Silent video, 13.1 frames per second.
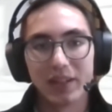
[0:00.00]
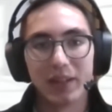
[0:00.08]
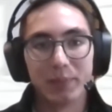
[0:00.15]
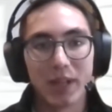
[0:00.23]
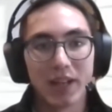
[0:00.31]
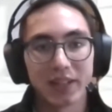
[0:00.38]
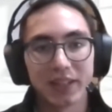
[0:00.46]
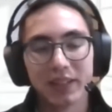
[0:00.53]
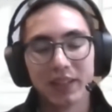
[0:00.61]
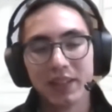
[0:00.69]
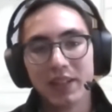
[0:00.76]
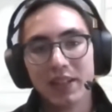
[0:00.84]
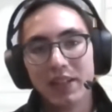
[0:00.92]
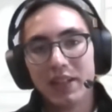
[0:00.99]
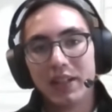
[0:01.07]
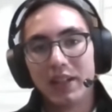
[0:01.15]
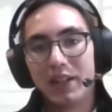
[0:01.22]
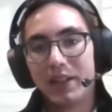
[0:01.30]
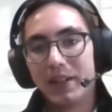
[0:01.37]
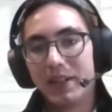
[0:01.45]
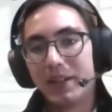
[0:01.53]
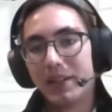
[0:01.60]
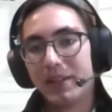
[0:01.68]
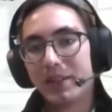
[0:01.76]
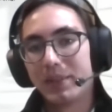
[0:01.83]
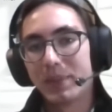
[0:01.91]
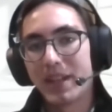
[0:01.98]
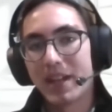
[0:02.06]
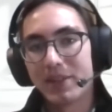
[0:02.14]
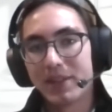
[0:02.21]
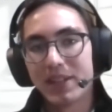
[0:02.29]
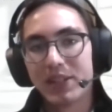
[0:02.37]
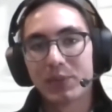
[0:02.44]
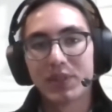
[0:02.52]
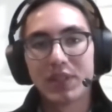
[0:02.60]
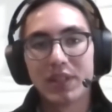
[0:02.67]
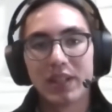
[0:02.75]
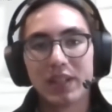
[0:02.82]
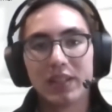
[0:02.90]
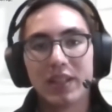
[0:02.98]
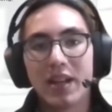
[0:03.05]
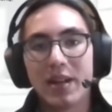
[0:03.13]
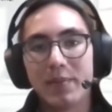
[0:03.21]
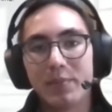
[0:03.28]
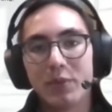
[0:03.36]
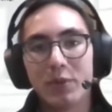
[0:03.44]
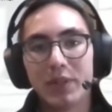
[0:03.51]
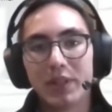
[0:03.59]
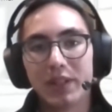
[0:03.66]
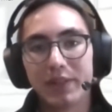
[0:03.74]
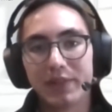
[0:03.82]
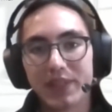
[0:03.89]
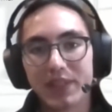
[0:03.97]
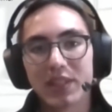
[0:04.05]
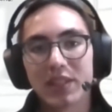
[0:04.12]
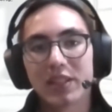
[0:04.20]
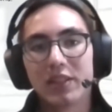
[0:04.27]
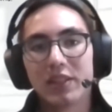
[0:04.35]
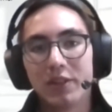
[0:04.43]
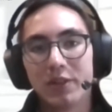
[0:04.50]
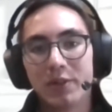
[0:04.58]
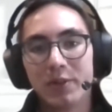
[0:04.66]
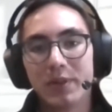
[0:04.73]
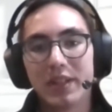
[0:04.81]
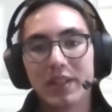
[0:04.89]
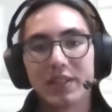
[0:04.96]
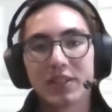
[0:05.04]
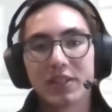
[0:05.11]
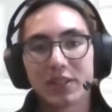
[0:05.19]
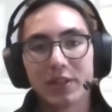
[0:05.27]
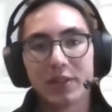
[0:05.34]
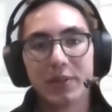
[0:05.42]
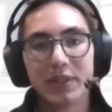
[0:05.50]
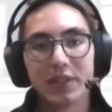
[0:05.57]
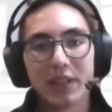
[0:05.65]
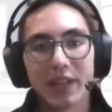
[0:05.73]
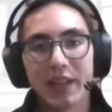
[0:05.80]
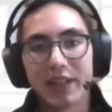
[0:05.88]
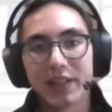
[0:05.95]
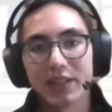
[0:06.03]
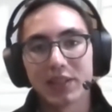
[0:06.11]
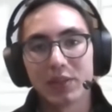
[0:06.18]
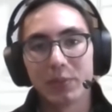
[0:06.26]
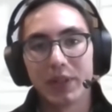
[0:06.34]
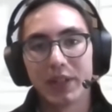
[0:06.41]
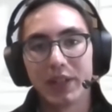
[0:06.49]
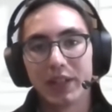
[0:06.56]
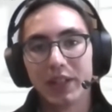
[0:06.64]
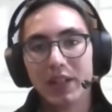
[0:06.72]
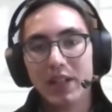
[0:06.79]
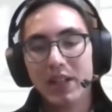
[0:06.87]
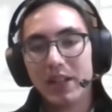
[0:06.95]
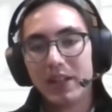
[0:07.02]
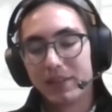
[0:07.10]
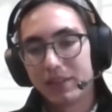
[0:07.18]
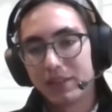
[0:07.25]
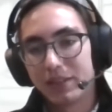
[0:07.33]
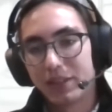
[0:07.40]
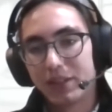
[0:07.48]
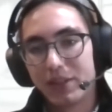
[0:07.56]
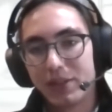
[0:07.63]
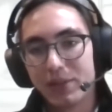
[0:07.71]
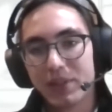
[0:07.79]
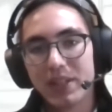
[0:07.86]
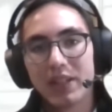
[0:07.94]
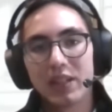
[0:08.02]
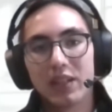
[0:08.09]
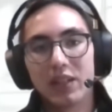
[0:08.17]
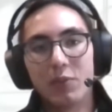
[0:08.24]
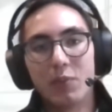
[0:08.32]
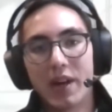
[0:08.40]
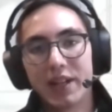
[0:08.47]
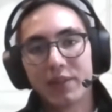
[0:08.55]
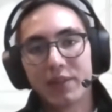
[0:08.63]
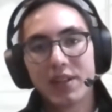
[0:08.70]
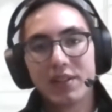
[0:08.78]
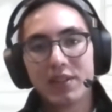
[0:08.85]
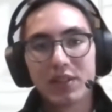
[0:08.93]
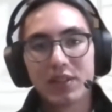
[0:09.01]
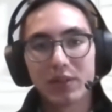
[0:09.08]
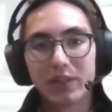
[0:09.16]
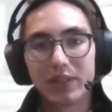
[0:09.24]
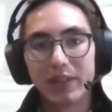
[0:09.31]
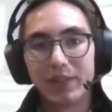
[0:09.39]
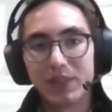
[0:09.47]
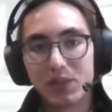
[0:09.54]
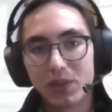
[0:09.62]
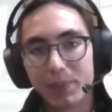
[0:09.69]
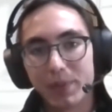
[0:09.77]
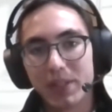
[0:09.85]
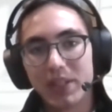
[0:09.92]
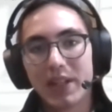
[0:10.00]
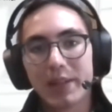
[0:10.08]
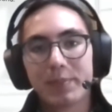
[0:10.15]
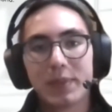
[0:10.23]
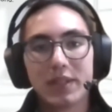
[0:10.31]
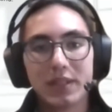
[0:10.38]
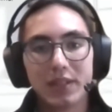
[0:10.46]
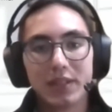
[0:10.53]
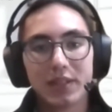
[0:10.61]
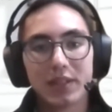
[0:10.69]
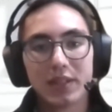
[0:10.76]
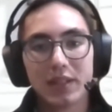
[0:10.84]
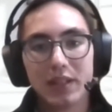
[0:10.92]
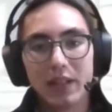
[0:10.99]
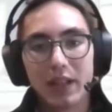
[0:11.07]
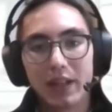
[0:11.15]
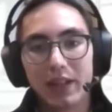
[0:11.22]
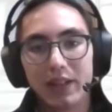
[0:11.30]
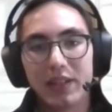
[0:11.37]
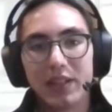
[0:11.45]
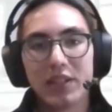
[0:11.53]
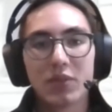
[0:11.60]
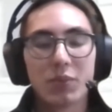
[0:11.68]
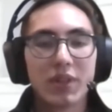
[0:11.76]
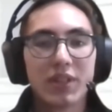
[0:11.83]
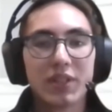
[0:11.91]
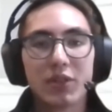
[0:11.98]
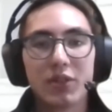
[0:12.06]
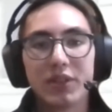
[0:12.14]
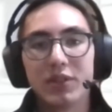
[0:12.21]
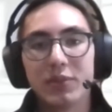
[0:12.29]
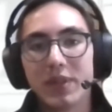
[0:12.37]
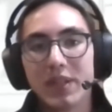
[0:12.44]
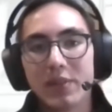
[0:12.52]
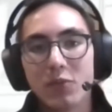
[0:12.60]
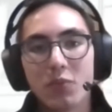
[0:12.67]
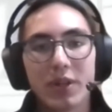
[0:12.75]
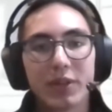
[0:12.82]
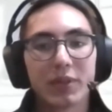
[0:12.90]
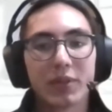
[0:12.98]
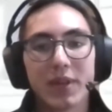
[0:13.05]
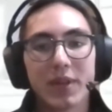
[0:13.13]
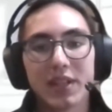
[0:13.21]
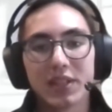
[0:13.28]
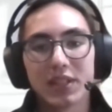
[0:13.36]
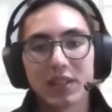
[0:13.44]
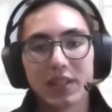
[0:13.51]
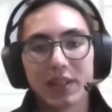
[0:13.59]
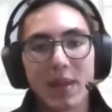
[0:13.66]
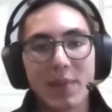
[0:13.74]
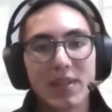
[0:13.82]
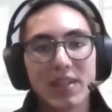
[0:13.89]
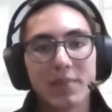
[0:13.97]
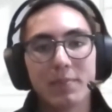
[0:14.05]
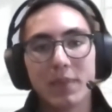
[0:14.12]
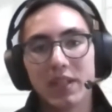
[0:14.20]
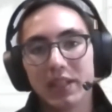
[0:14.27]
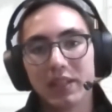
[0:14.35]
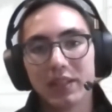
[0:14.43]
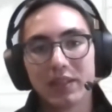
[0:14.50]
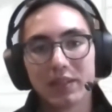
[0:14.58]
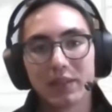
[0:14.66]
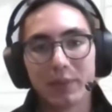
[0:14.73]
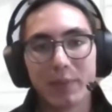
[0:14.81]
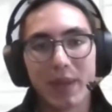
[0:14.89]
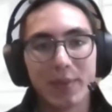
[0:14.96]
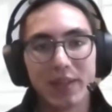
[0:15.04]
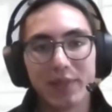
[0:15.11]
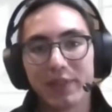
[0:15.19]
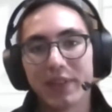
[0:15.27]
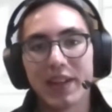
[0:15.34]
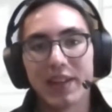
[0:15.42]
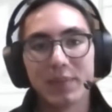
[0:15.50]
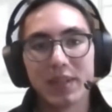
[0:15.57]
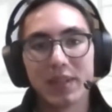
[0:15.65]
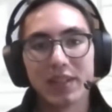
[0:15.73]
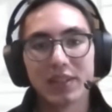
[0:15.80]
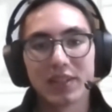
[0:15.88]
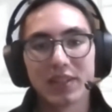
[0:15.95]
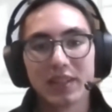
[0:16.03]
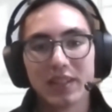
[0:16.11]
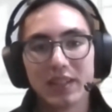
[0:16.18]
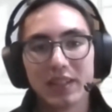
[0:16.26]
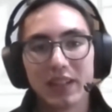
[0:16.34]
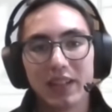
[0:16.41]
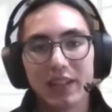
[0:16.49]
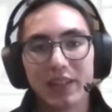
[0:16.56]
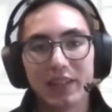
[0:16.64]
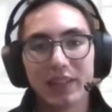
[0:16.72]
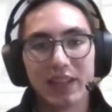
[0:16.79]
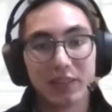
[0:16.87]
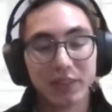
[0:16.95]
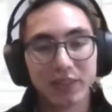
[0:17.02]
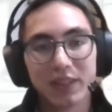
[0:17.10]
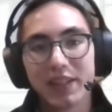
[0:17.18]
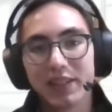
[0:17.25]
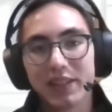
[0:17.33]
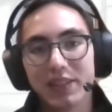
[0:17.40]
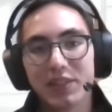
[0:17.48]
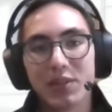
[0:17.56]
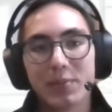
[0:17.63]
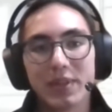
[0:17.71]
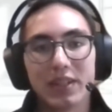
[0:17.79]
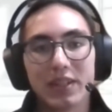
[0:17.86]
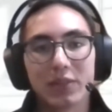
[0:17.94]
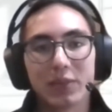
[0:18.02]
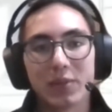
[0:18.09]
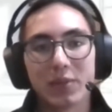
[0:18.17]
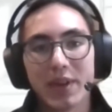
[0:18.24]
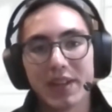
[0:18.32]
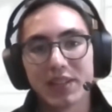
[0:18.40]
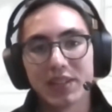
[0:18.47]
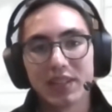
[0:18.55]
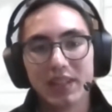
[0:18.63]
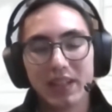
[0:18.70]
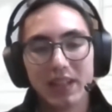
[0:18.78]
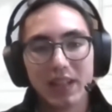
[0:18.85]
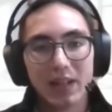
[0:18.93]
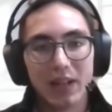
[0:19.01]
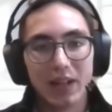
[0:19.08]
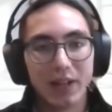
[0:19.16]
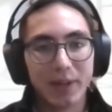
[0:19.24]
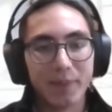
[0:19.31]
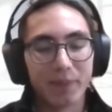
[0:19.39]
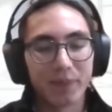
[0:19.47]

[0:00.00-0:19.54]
block it. But nowadays we're seeing a lot more of this slow attacks where they're using a wide range of distributed IPs, and each one is only doing one request, like maybe a minute or maybe even 5 minutes, and they look like legitimate requests, but